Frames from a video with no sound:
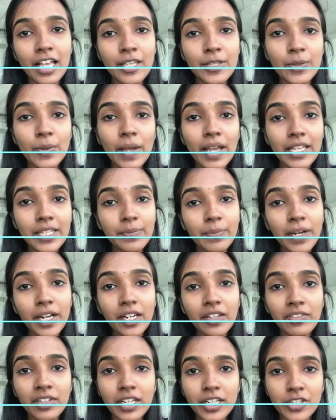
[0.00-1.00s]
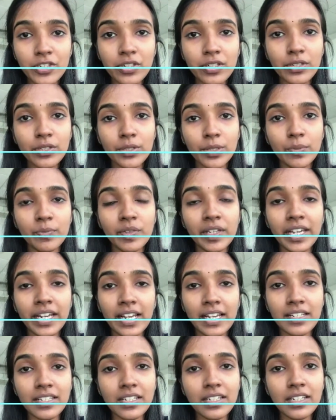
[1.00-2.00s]
So, as part of our internship, we
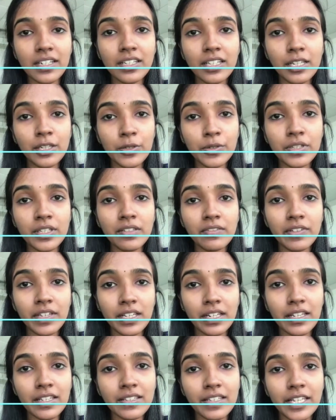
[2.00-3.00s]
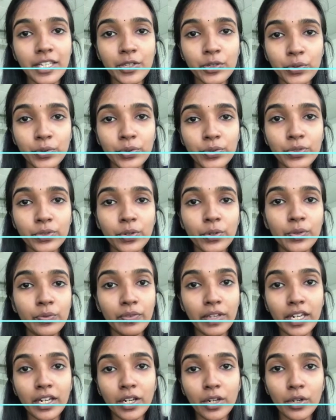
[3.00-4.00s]
had attended the User VLSI course on
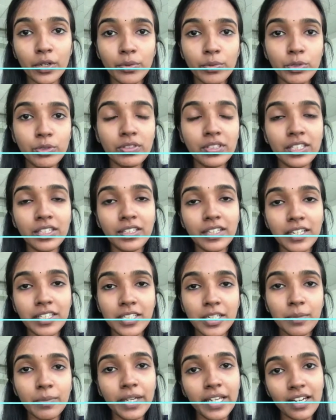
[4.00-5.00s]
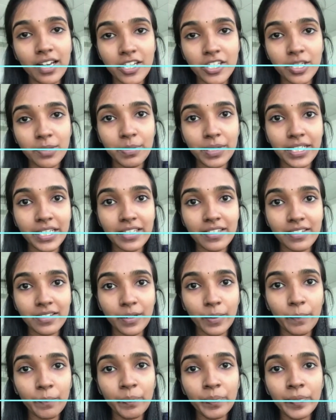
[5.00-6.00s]
Verilog, which was conducted by Raja Bandi sir.